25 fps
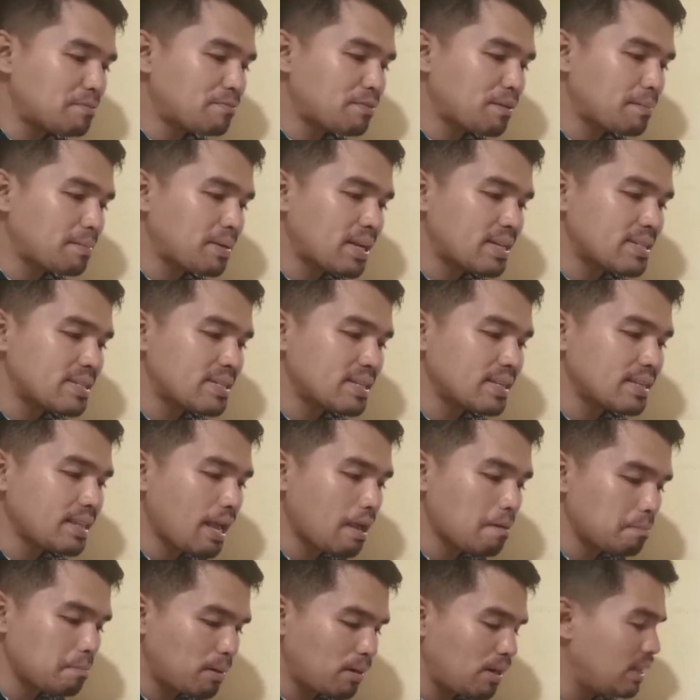from the
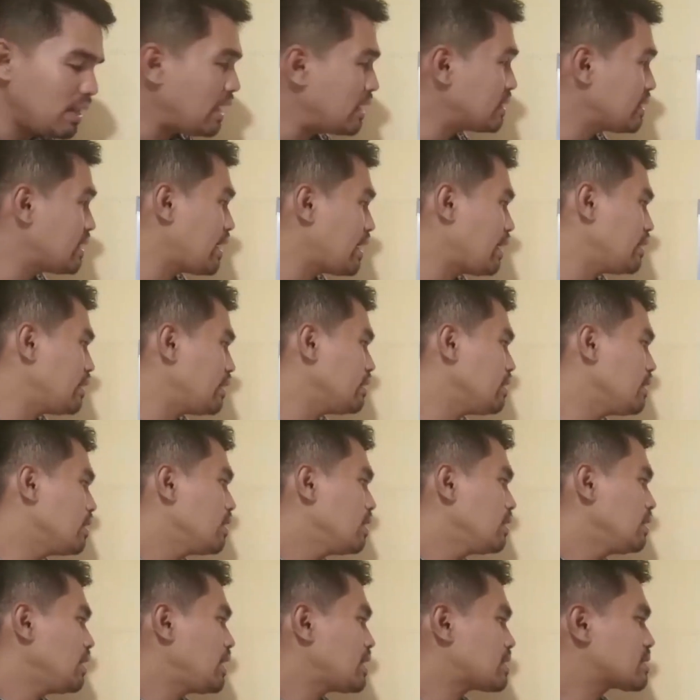z-table, and then
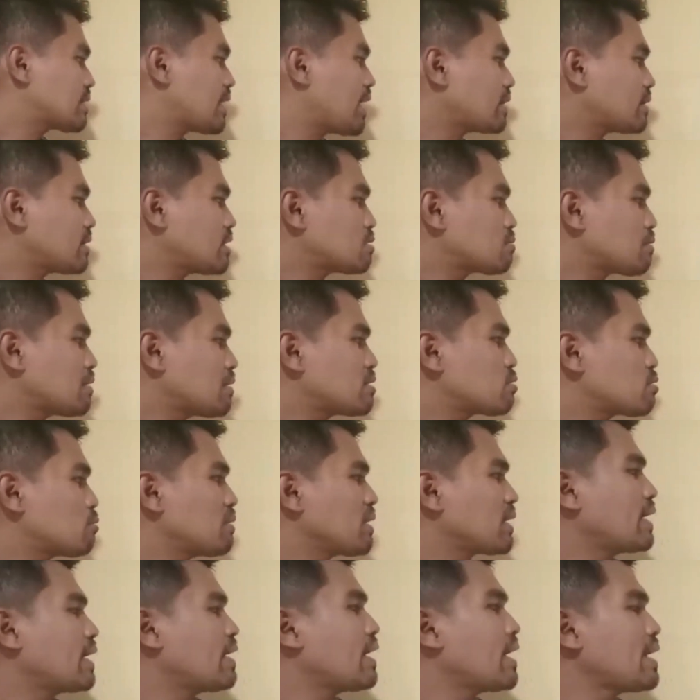let's get this one so we
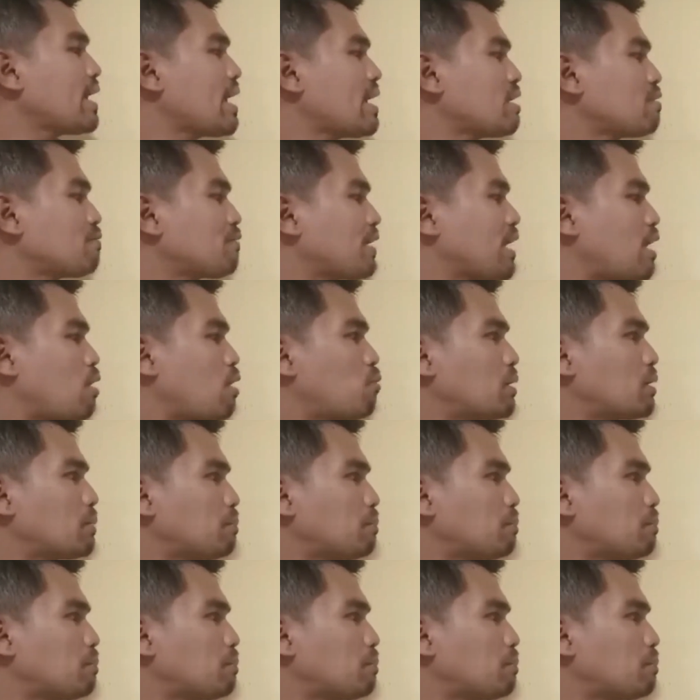can identify our